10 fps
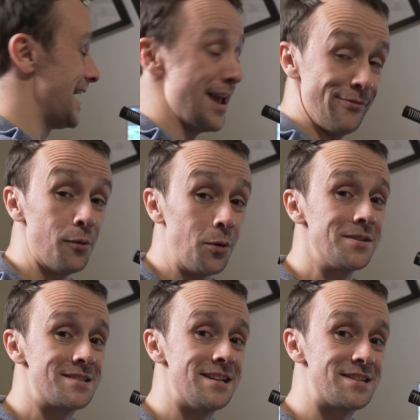if I
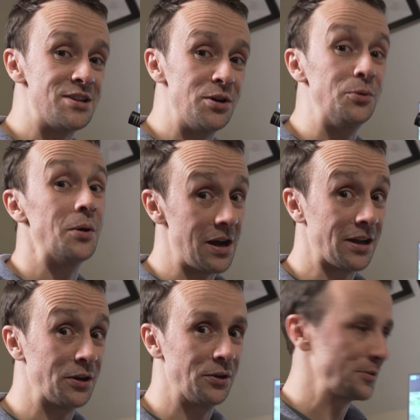wanted to, I
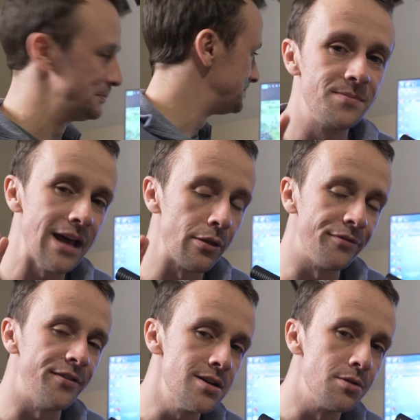could. Now, the
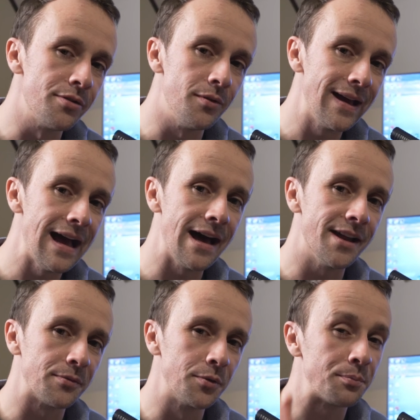final thought I
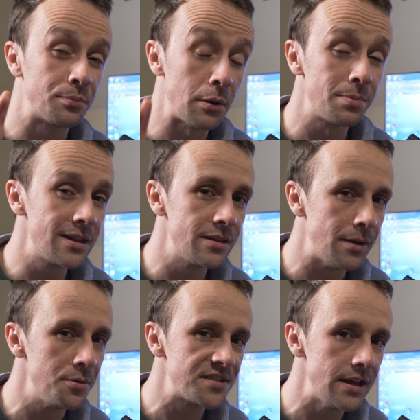had was probably the
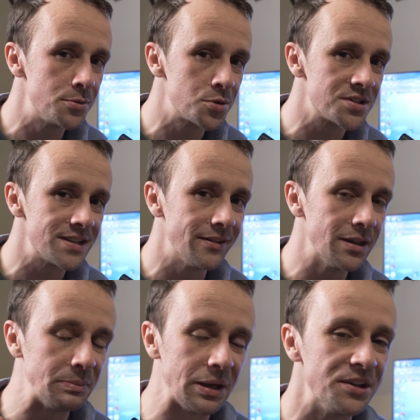most interesting of
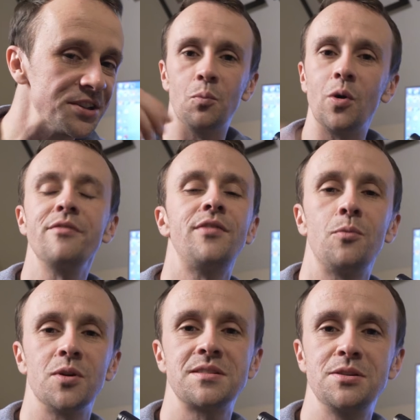the bunch. What if I
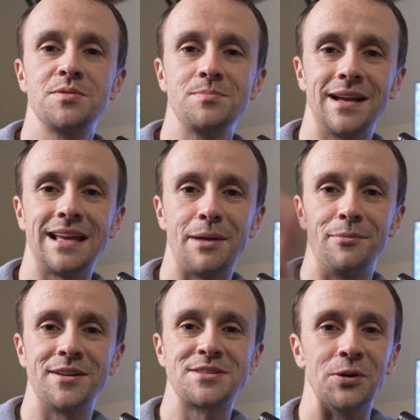wasn't using my
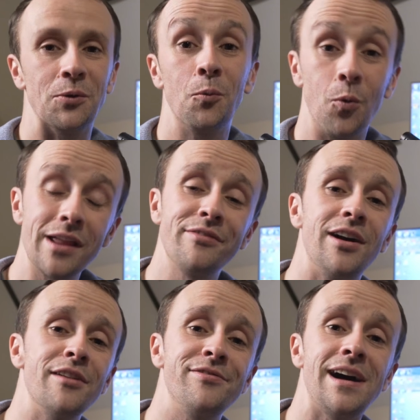camera at all? What if
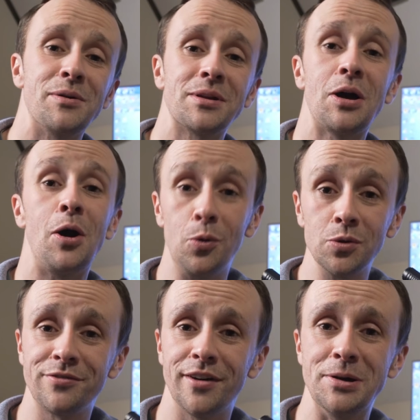I found an
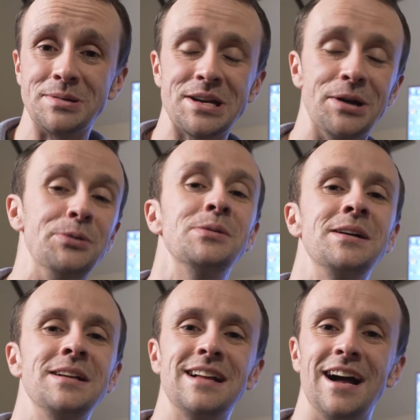old photo
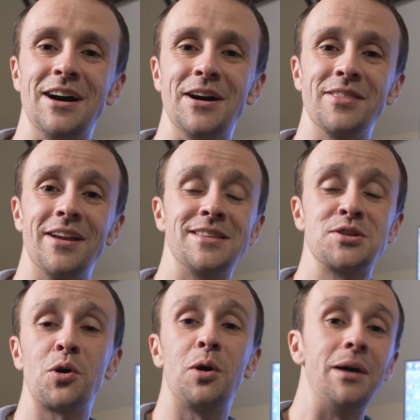that I
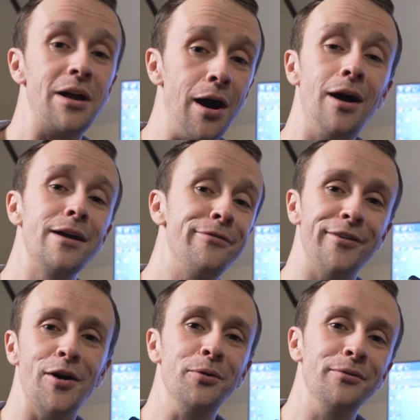took on my
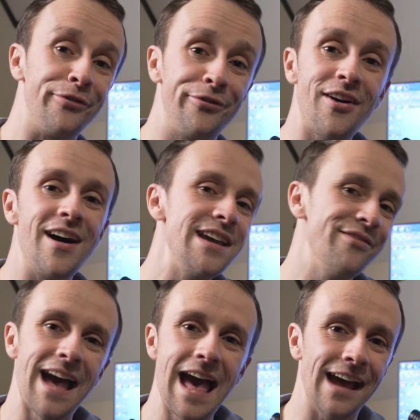iPhone
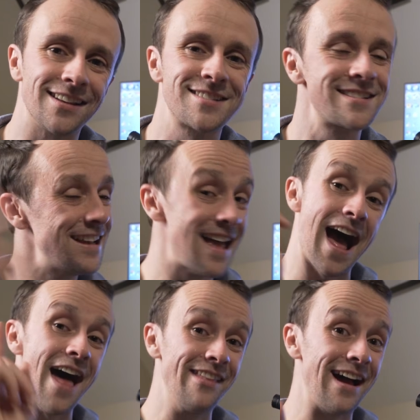5S,
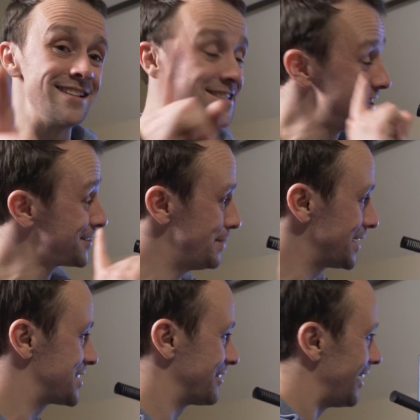and that is this
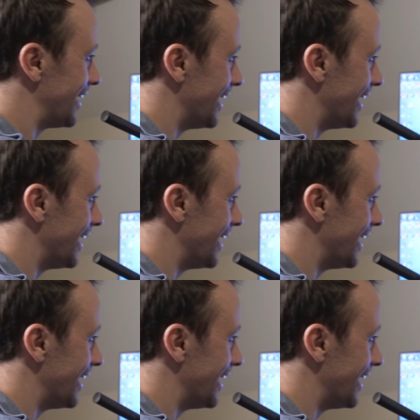picture right